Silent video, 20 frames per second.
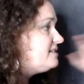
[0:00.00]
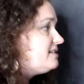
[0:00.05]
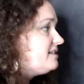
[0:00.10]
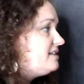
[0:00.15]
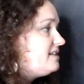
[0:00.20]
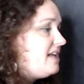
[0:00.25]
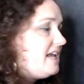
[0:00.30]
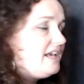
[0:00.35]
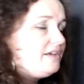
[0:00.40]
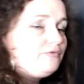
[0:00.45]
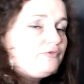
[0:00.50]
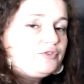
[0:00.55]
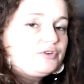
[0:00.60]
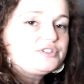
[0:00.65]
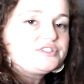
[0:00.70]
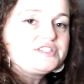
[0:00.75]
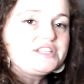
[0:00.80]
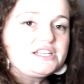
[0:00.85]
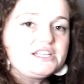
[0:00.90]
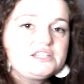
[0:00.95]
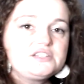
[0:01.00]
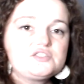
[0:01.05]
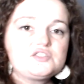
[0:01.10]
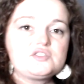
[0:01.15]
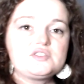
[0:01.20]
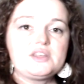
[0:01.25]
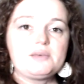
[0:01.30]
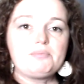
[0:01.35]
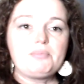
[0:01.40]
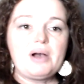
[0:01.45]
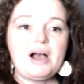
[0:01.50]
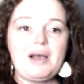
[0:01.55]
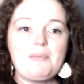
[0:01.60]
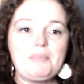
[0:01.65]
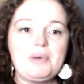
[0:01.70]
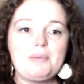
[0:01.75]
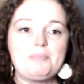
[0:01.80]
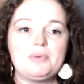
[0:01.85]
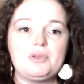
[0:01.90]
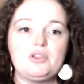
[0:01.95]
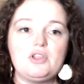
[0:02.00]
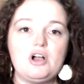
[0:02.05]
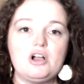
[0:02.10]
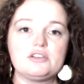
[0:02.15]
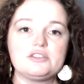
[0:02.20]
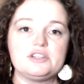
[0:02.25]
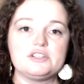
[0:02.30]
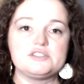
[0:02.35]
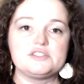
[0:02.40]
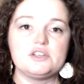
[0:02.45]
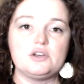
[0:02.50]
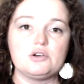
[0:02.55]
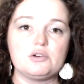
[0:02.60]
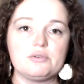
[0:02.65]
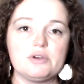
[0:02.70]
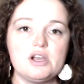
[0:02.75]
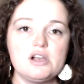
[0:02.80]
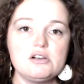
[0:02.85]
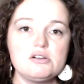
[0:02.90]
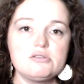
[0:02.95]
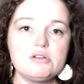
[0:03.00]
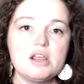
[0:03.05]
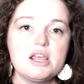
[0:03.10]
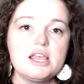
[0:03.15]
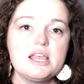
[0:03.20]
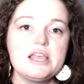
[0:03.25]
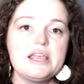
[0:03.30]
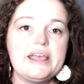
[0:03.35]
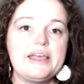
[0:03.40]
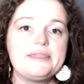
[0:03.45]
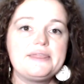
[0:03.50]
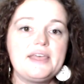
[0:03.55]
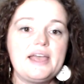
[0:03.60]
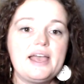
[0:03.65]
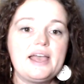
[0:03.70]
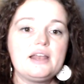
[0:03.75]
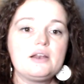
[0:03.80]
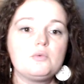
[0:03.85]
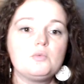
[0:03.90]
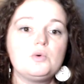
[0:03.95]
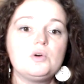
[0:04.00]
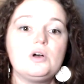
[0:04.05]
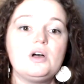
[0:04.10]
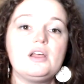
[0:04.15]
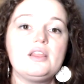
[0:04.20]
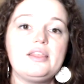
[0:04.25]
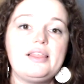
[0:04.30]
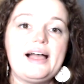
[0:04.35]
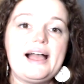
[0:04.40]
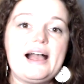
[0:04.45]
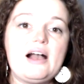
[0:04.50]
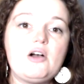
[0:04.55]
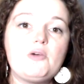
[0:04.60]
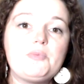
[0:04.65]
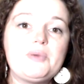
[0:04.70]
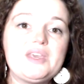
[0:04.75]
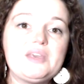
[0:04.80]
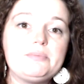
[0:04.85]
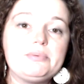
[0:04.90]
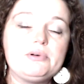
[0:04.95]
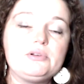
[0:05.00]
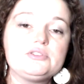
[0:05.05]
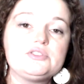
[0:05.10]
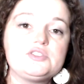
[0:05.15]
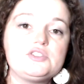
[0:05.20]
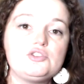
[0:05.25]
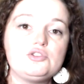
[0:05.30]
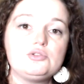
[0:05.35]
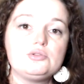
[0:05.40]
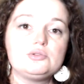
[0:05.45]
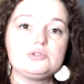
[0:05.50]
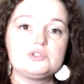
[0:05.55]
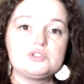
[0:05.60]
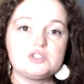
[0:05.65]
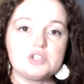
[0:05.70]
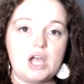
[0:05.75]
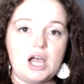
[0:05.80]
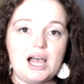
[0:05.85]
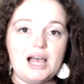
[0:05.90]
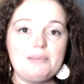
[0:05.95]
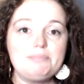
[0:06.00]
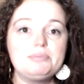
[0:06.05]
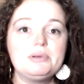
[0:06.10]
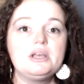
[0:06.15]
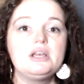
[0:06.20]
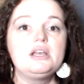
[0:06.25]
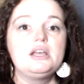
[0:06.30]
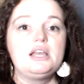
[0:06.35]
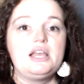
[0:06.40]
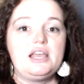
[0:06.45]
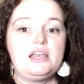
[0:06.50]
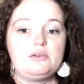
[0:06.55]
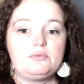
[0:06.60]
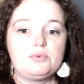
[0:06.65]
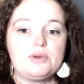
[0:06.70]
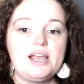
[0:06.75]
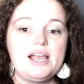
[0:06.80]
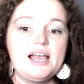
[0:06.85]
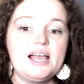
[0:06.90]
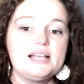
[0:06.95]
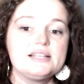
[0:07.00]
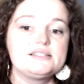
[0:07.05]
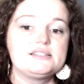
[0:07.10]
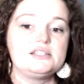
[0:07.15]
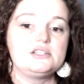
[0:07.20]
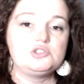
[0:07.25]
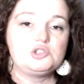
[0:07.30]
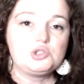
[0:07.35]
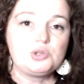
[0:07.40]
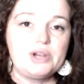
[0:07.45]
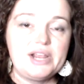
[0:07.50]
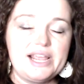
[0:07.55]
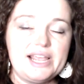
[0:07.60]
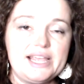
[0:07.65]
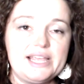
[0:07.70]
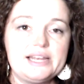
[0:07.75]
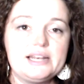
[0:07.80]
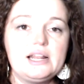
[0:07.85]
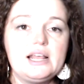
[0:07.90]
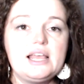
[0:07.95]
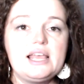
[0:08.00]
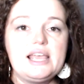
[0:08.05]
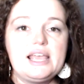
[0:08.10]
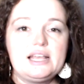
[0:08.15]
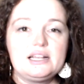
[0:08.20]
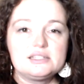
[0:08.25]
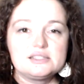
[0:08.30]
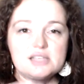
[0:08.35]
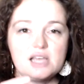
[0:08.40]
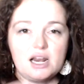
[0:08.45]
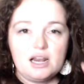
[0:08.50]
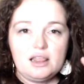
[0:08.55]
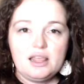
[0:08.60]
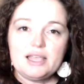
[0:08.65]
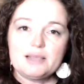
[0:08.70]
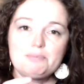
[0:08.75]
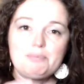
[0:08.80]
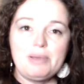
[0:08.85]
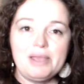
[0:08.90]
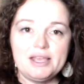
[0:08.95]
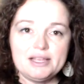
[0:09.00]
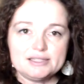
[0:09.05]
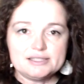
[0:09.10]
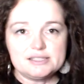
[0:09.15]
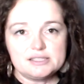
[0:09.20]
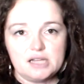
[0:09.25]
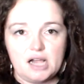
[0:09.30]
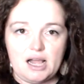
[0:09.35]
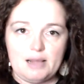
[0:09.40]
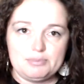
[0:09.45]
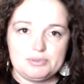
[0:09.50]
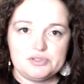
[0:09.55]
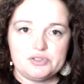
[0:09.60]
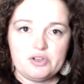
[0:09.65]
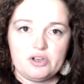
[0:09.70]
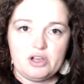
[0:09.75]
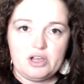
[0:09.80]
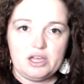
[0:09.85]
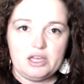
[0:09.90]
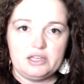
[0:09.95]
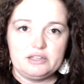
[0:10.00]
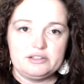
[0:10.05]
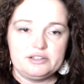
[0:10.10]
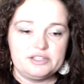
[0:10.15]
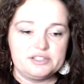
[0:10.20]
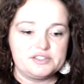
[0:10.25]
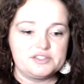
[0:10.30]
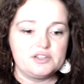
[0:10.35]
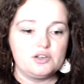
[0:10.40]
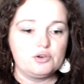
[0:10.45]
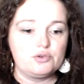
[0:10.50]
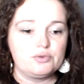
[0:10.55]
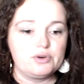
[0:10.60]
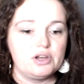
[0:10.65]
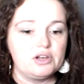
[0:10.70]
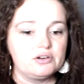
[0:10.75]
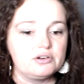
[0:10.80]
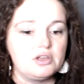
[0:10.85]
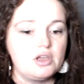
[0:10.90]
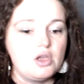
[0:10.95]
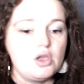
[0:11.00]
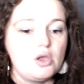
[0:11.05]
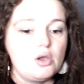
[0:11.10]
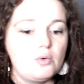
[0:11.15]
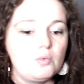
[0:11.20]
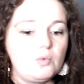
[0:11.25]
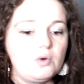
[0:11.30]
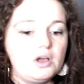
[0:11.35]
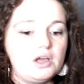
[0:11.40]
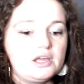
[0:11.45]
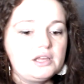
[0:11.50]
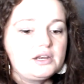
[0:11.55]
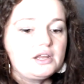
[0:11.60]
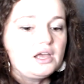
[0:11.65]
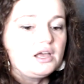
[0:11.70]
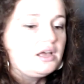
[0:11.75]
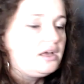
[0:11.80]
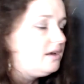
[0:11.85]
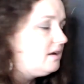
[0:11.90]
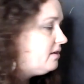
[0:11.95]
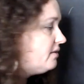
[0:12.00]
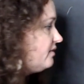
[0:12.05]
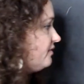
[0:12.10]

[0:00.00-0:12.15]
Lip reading: a name for cities that pop up along the Silk Road that will allow people to stop and rest and trade. And it's kind of like pit stops on the Silk Road. One of the